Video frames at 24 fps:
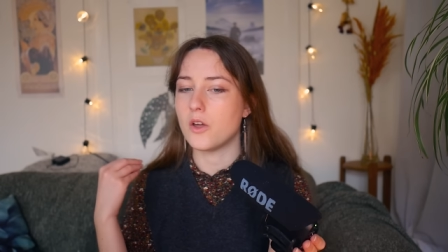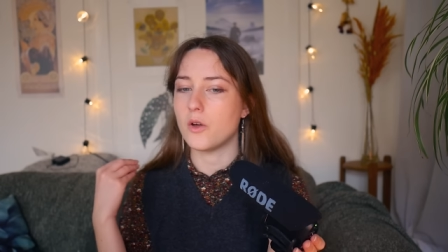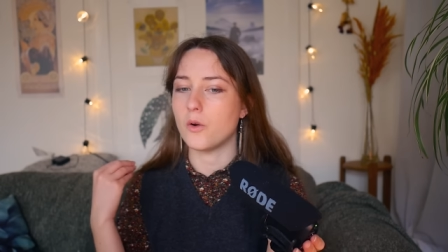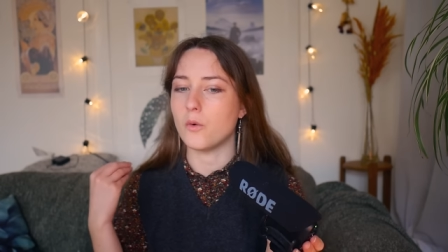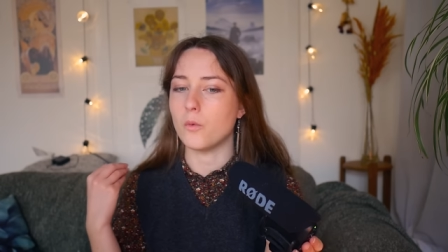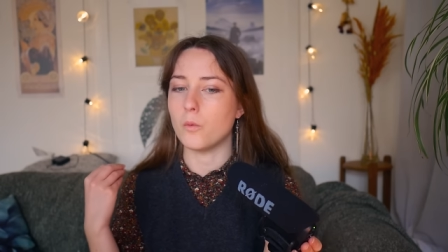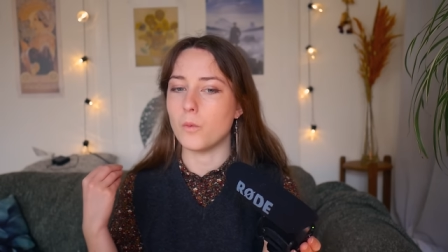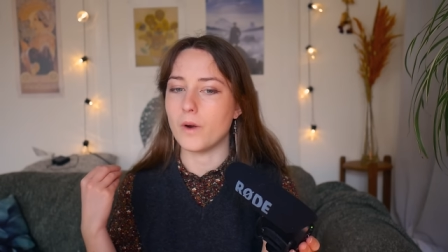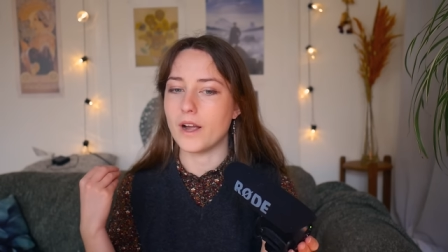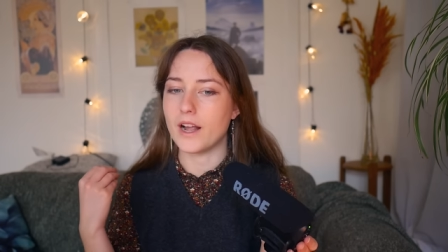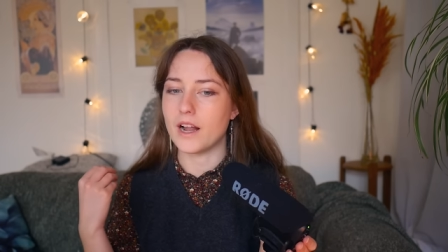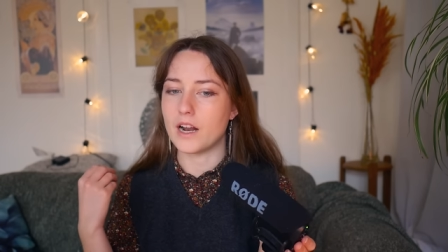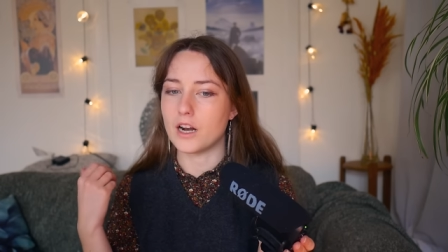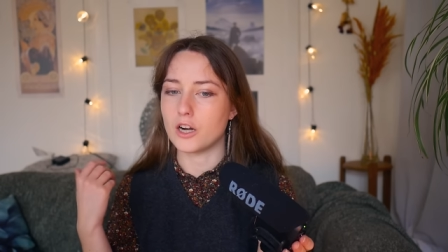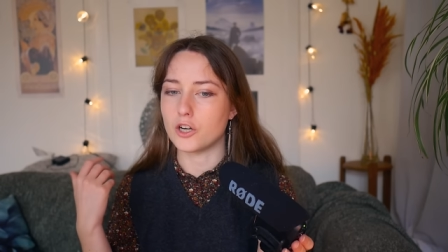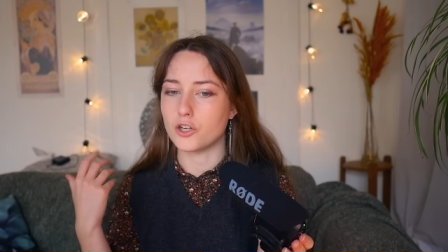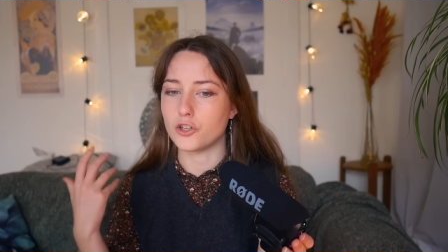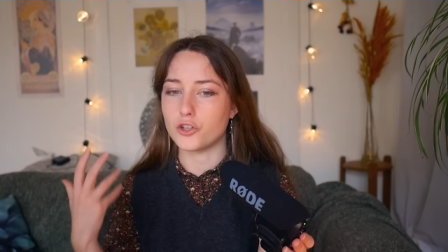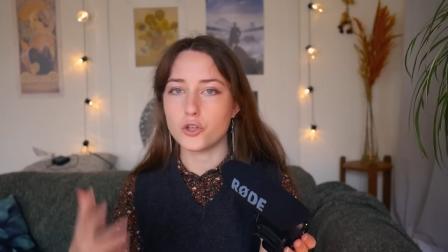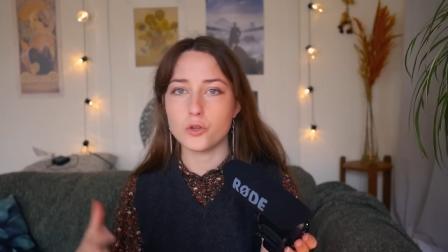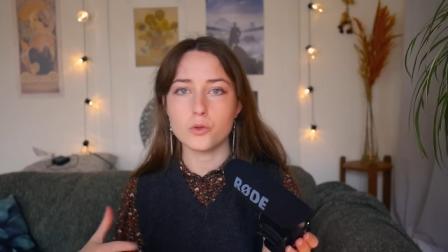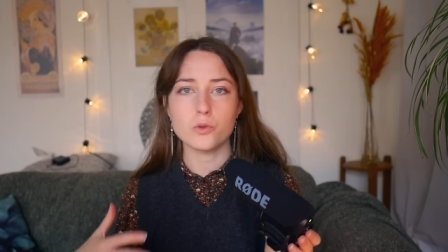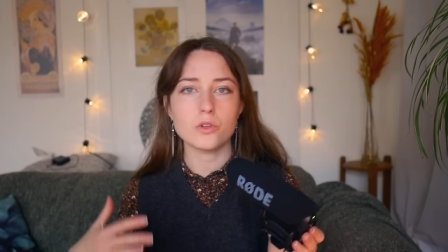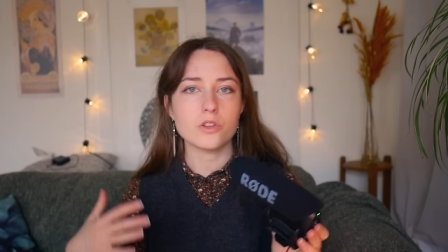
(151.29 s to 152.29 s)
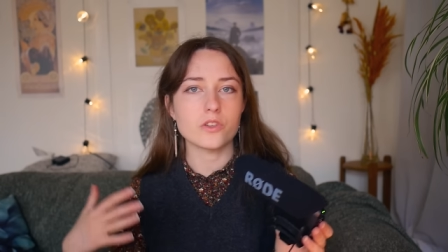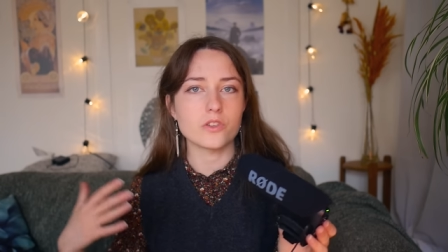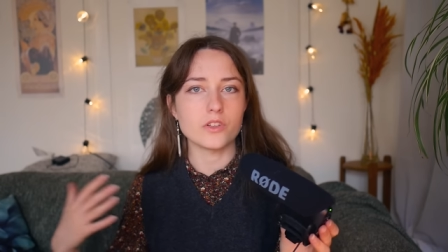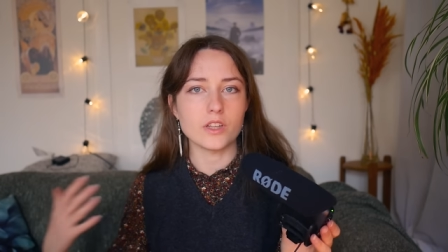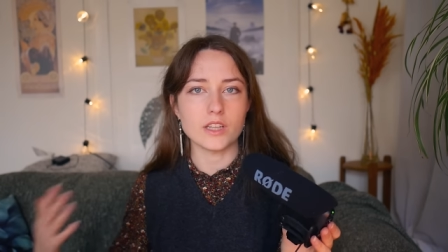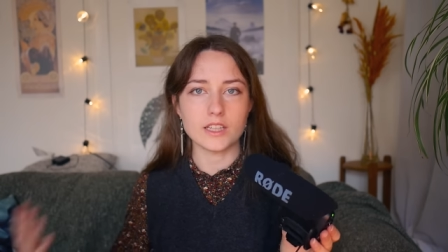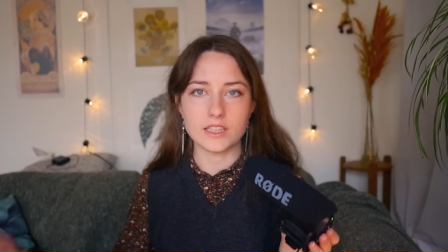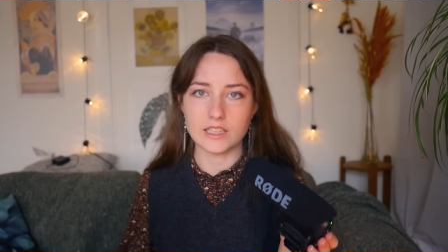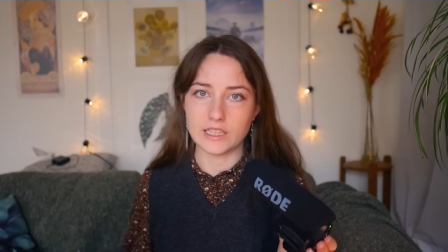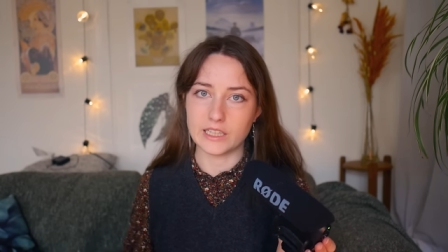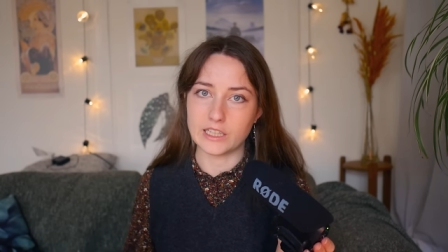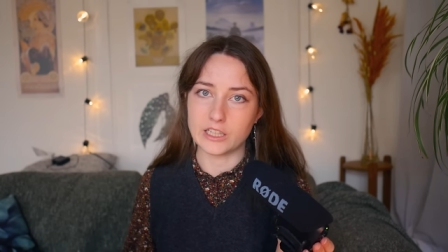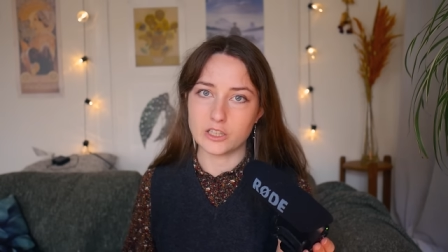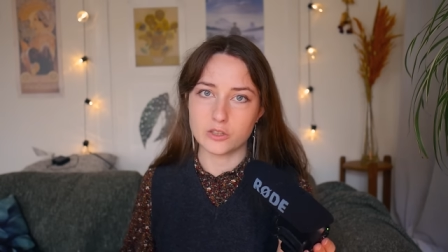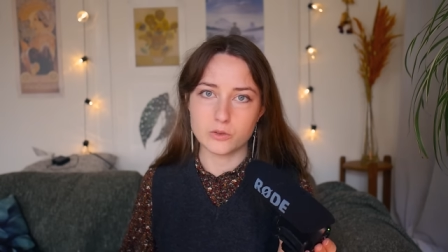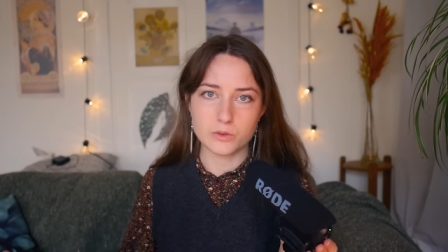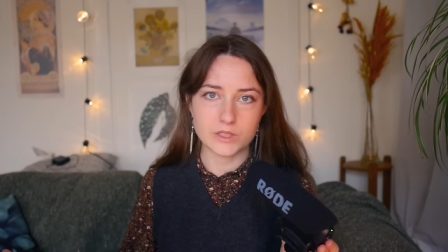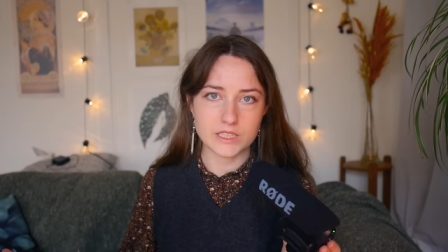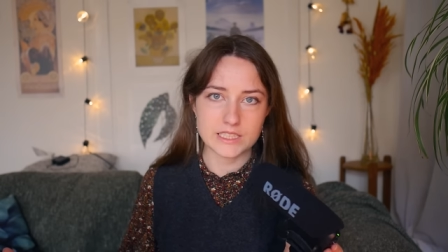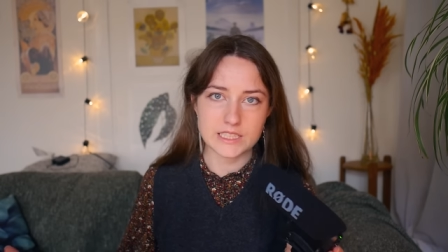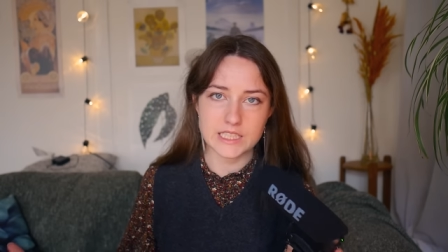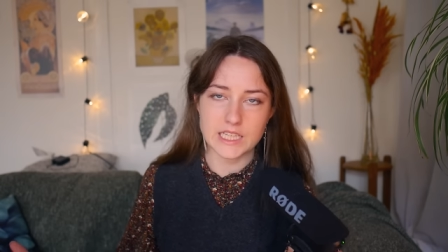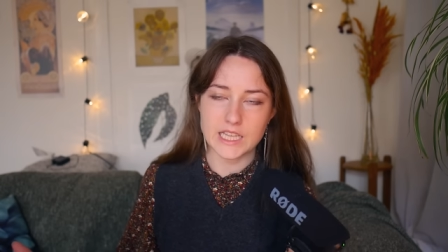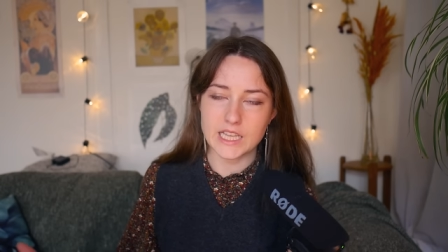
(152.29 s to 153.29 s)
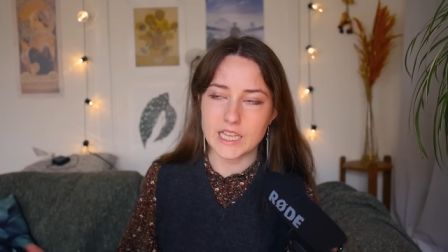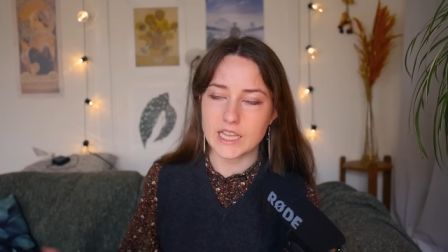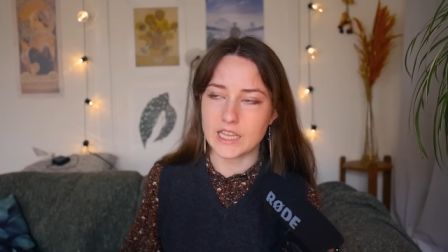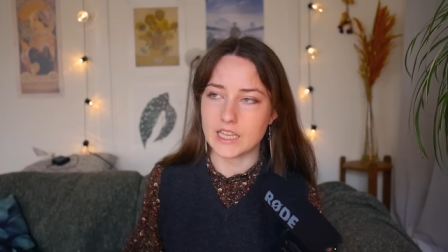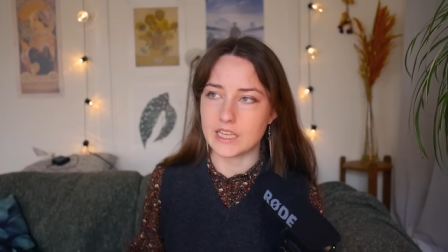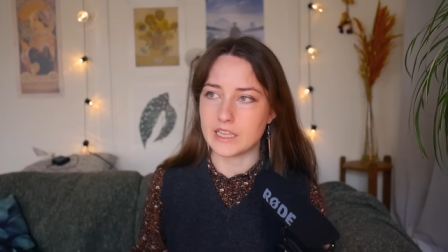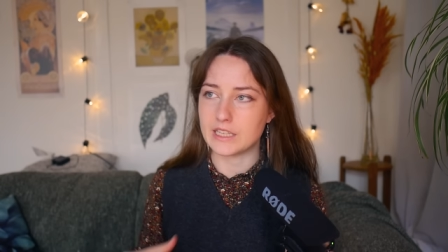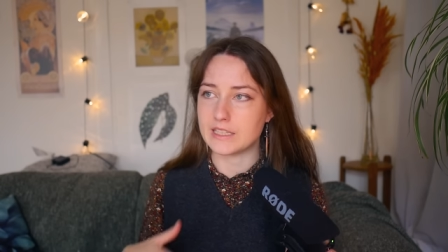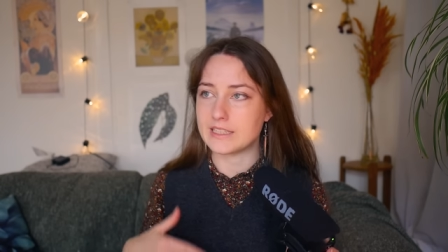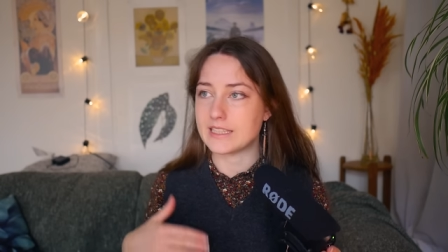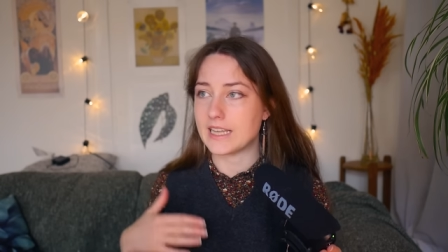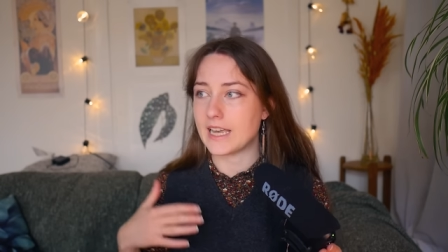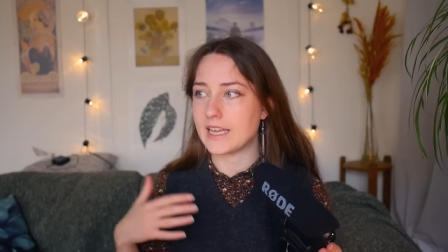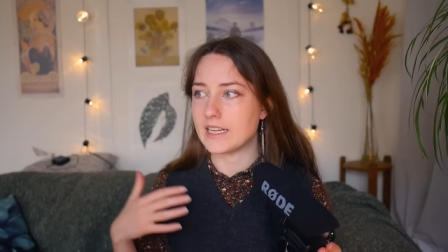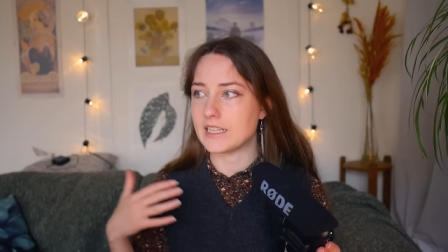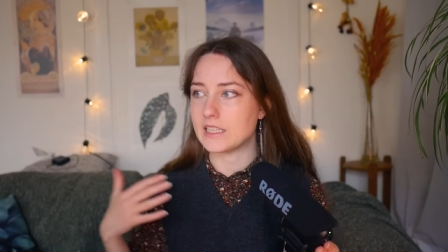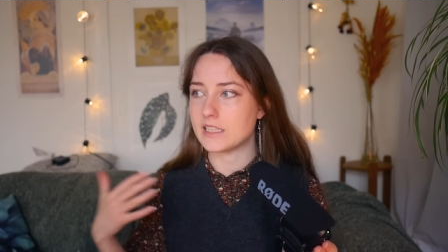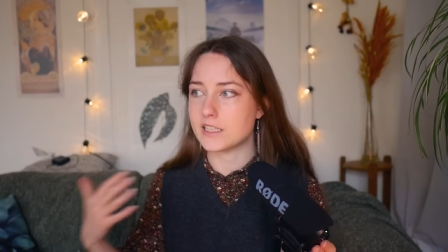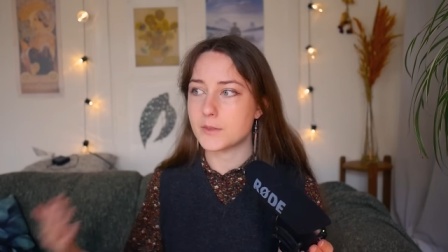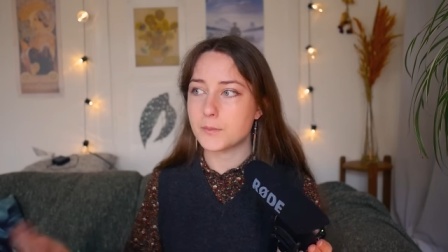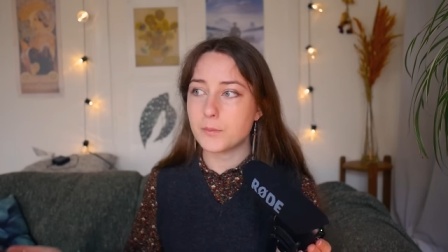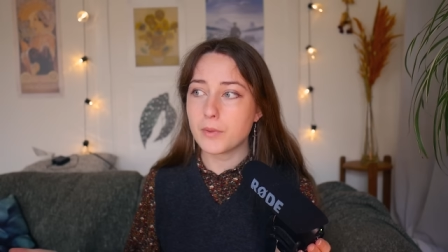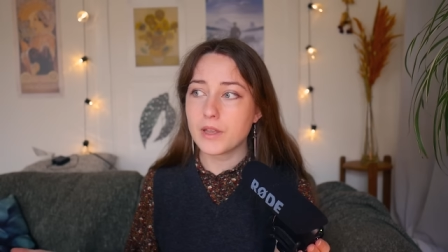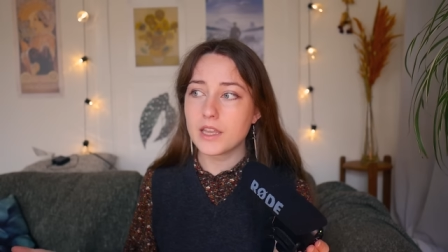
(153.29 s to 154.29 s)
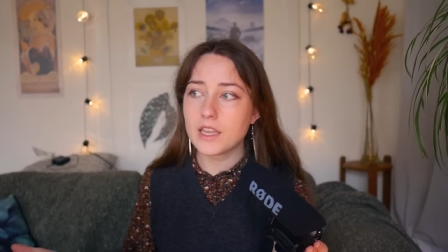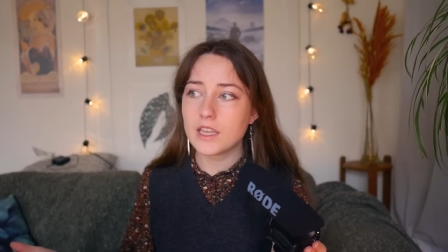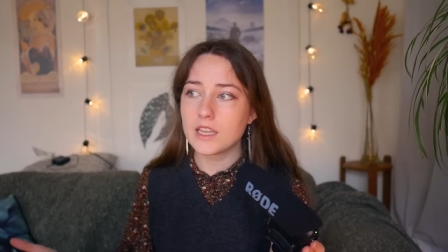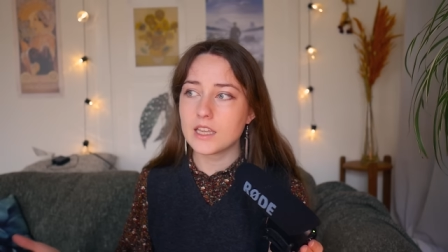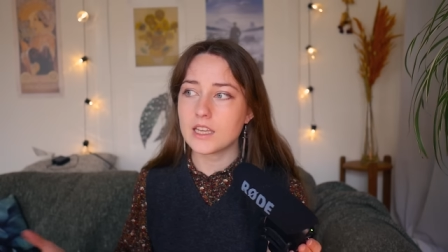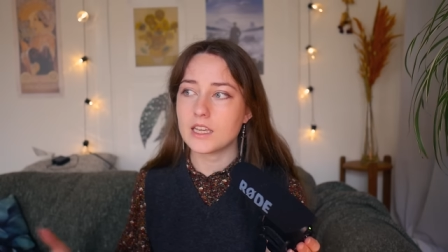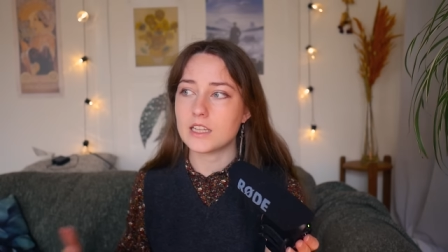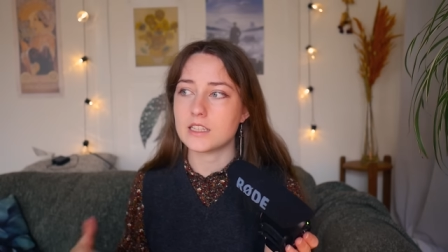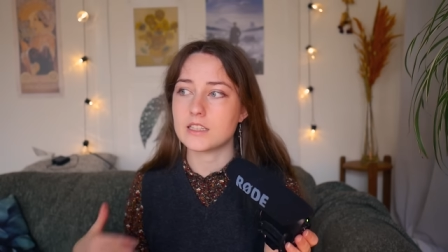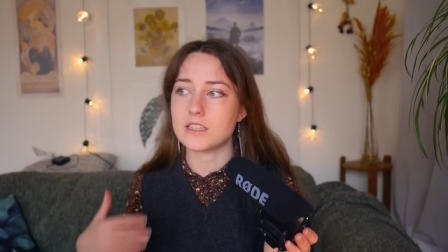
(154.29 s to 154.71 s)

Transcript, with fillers: where youth delinquency is at its peak,